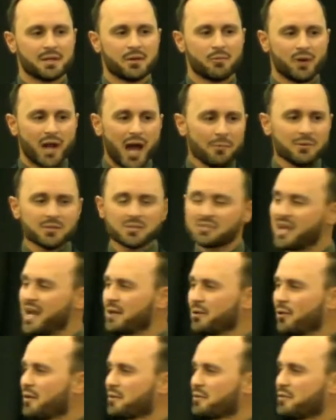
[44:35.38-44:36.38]
When I was
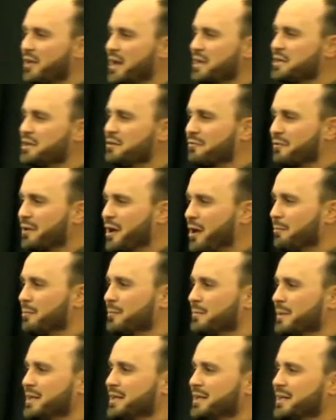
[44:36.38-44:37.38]
saying, Lord, thank you for
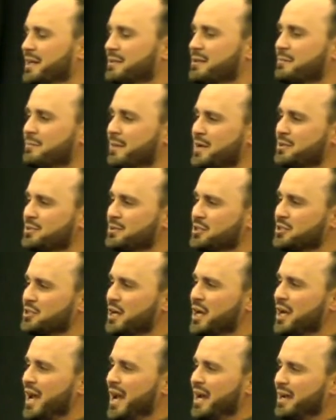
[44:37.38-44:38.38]
helping me to get the message
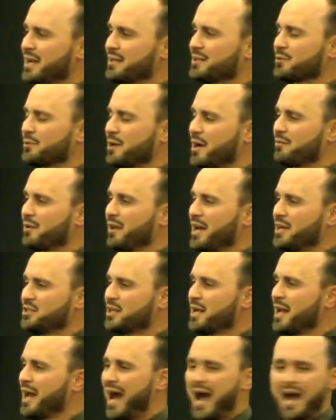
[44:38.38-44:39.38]
and get the
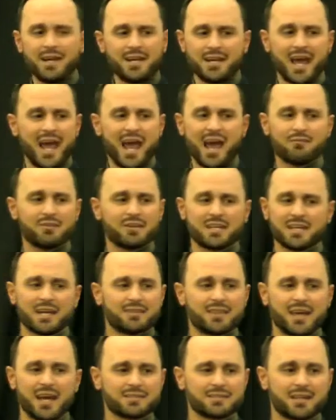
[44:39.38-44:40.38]
revelation, I didn't have any
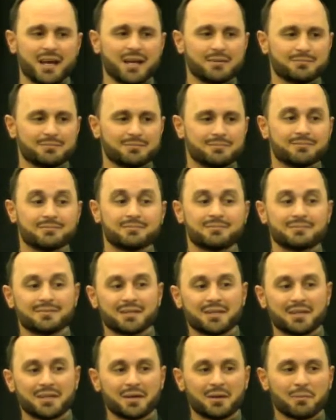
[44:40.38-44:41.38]
at that time.
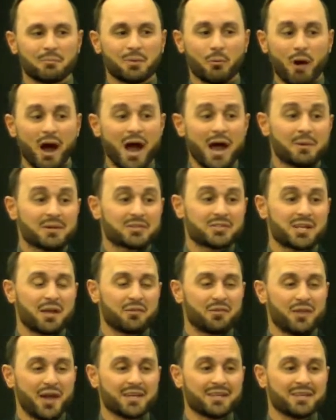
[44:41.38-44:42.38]
But why am I
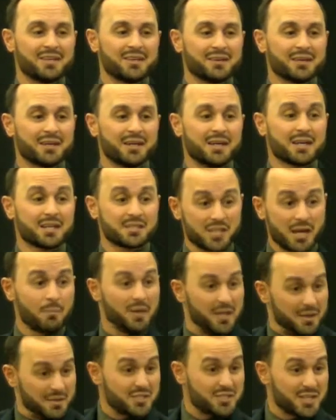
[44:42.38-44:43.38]
saying thank you? Because I
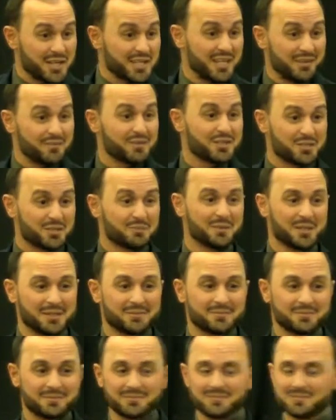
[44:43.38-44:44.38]
believe he's going to give it to me.
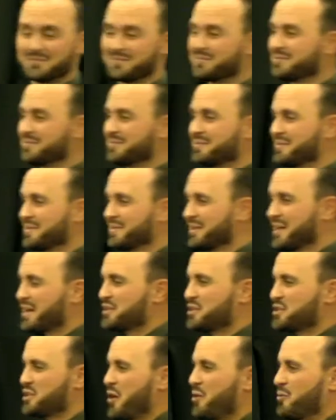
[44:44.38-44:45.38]
He's going
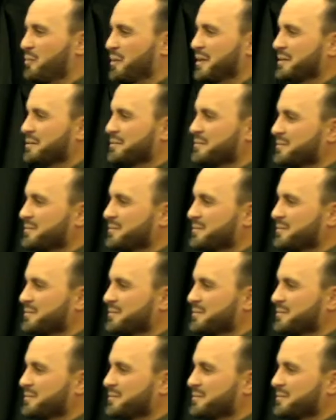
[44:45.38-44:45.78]
to show me.